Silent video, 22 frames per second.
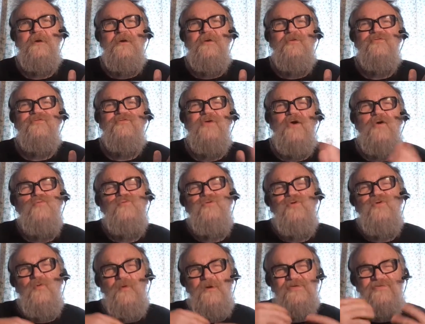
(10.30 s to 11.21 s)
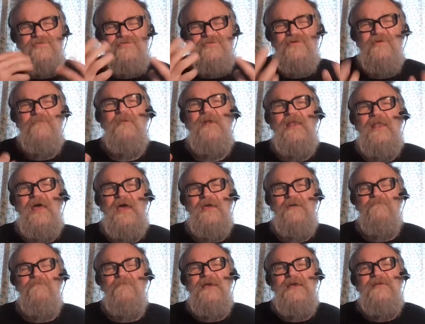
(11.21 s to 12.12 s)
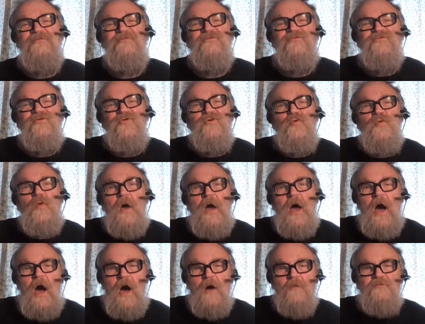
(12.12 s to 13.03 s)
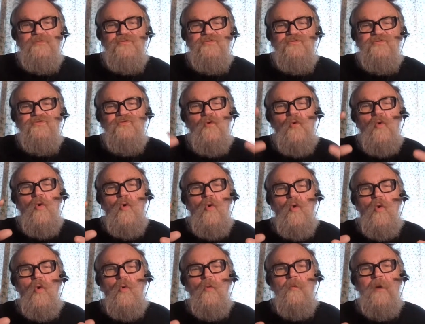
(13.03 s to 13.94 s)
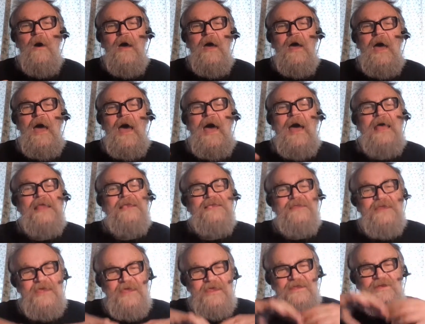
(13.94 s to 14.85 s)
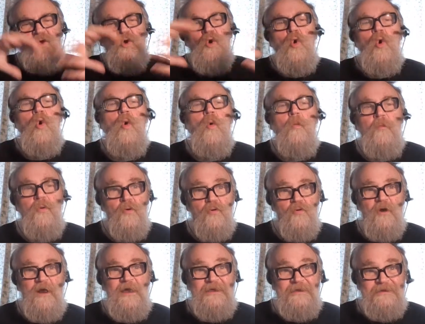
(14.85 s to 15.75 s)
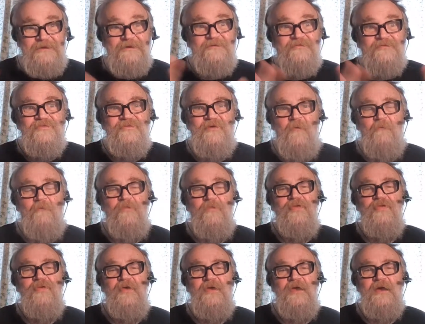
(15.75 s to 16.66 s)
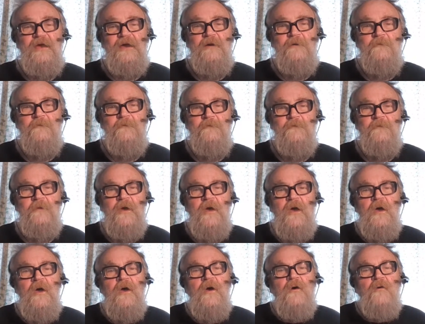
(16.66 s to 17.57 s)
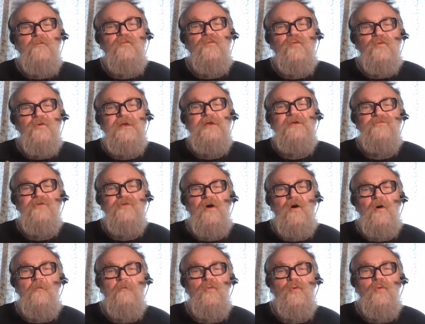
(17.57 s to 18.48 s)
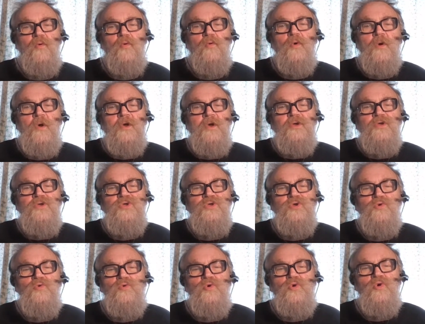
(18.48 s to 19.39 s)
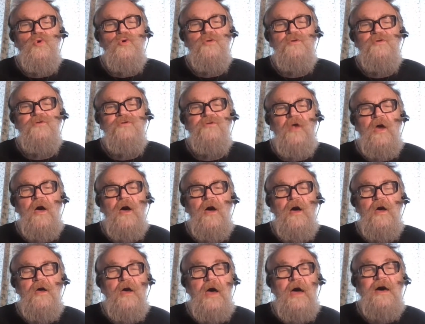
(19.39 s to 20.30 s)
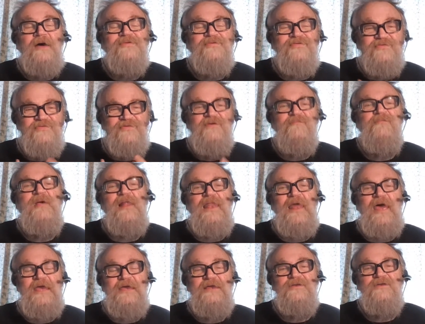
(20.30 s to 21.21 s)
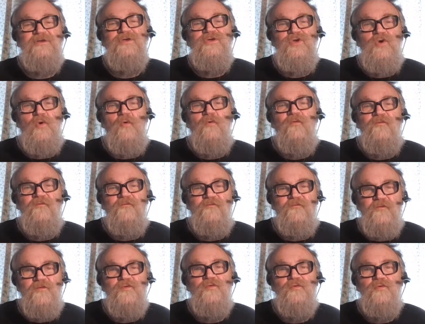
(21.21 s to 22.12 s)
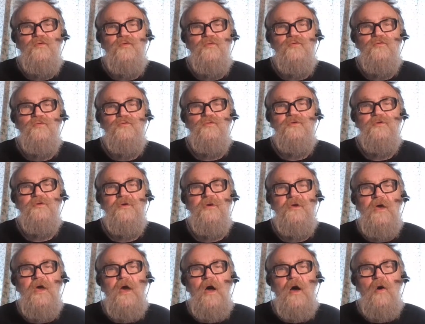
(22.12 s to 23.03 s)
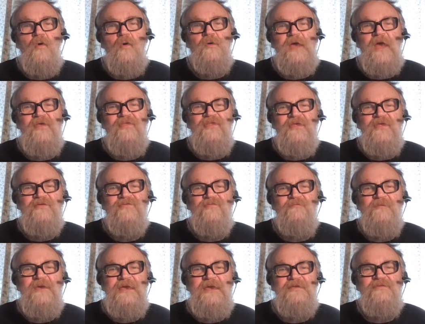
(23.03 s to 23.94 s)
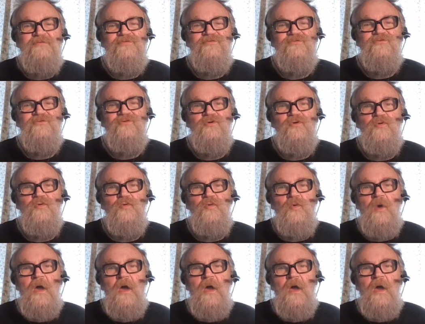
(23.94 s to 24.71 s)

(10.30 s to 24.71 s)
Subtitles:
So to assimilate means to absorb and incorporate something. For example, you could assimilate your food. Okay, this means to